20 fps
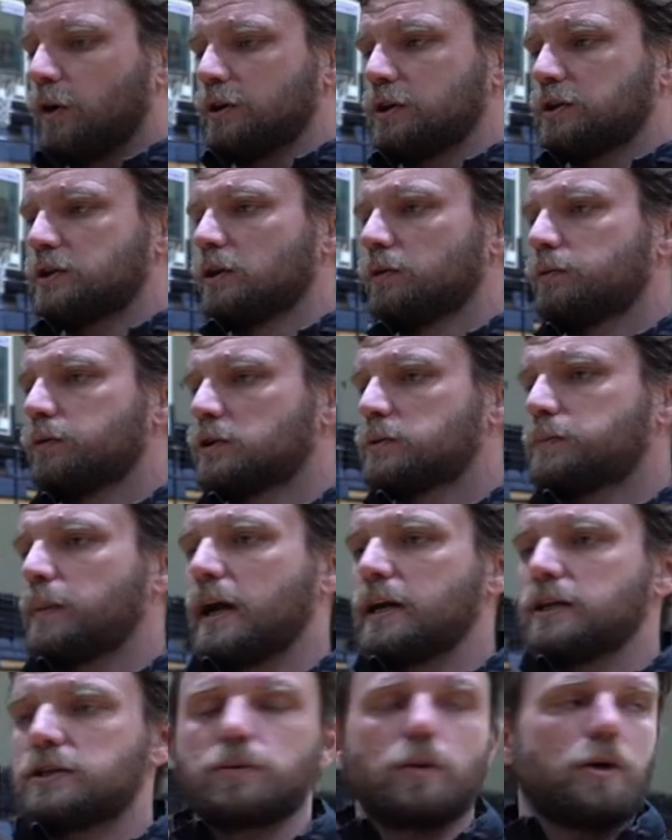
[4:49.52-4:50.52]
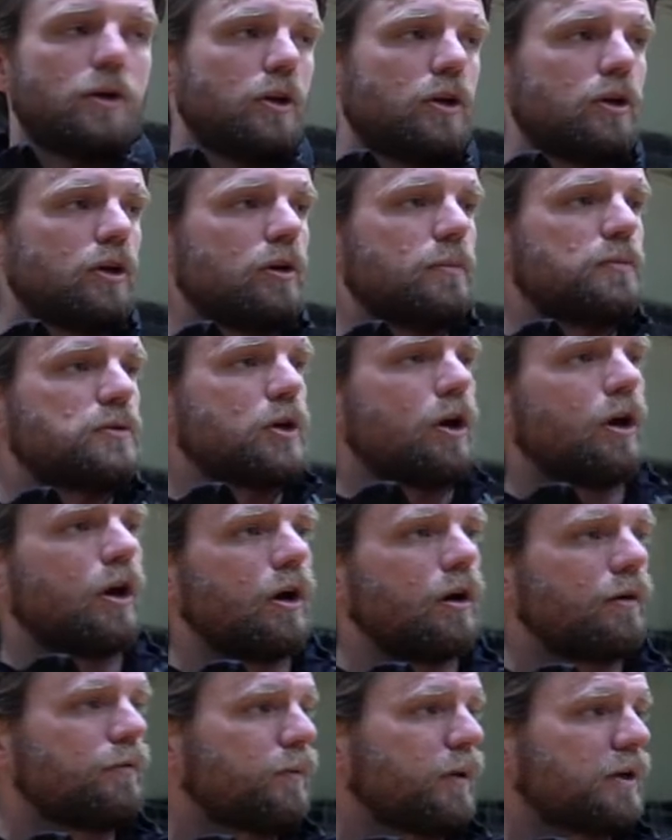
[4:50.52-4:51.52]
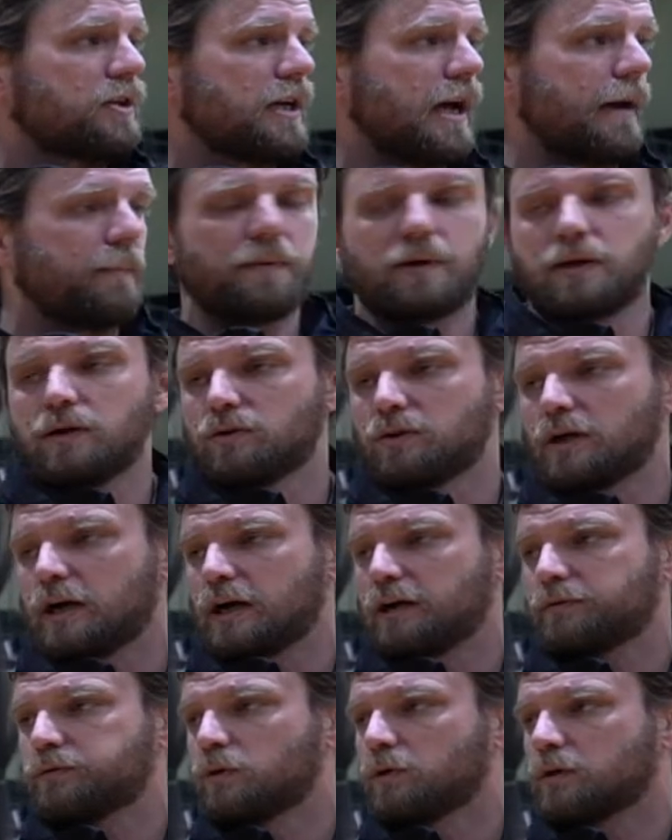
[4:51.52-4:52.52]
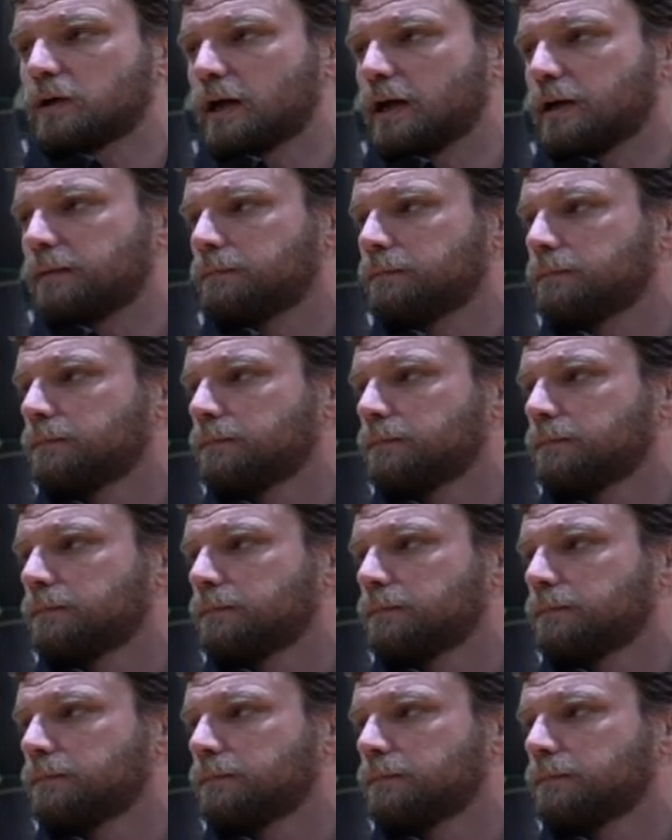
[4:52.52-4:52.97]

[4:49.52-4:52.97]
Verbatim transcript: which then not only impacted their teaching, but